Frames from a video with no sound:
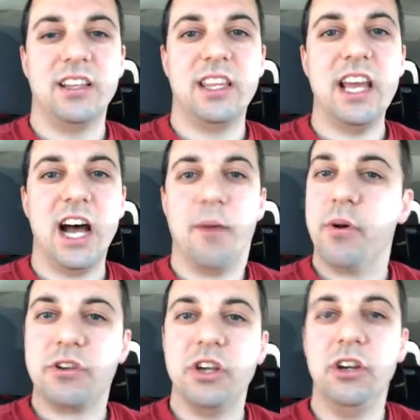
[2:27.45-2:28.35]
the
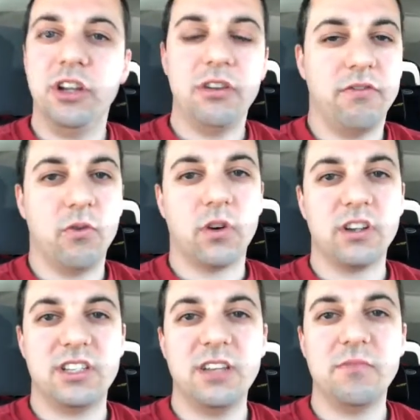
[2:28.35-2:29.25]
opportunity for
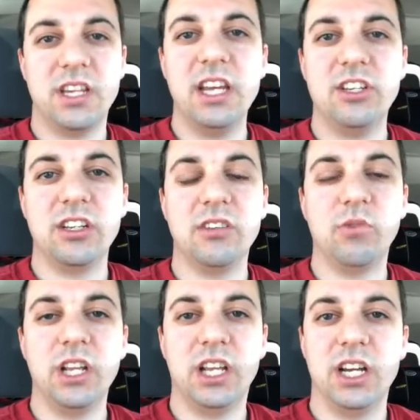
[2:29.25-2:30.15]
temptation
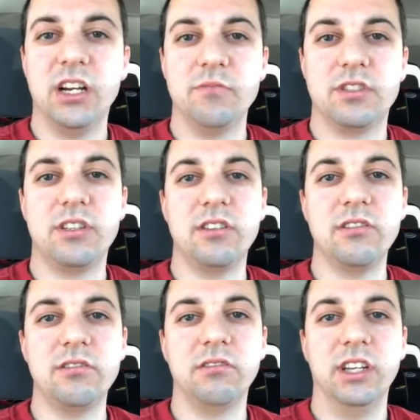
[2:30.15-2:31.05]
when it comes
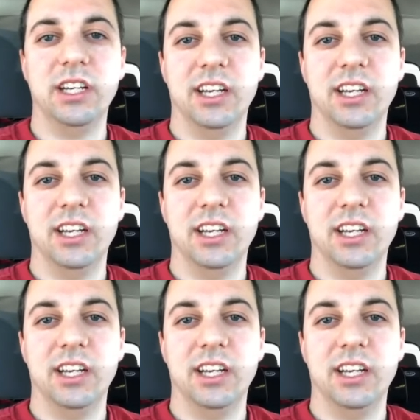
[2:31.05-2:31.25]
to